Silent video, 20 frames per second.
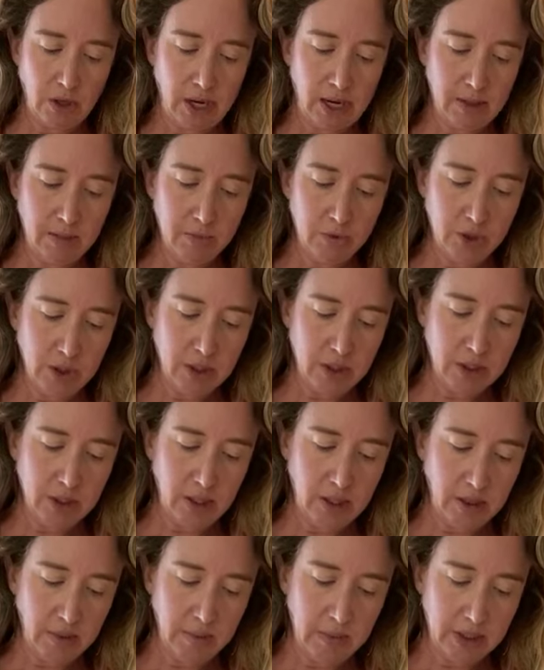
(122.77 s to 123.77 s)
I'm just
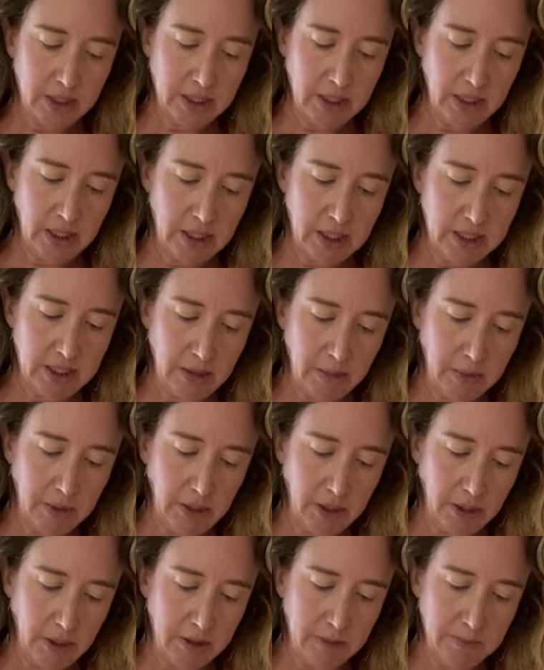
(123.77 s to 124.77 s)
uh, mixing this up
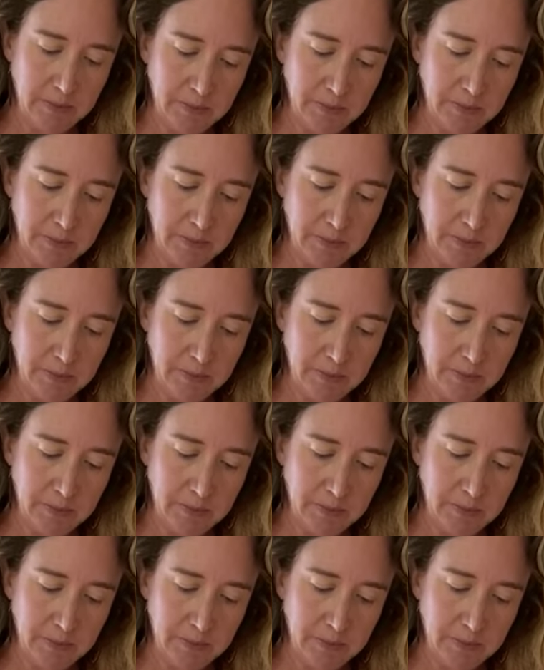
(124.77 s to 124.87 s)
here.